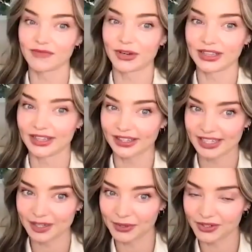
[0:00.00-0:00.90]
very
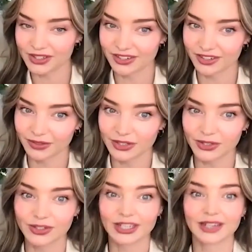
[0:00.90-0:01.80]
lucky because the
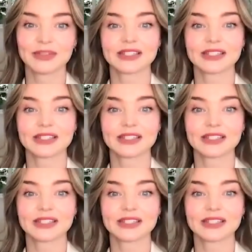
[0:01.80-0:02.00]
Universal team is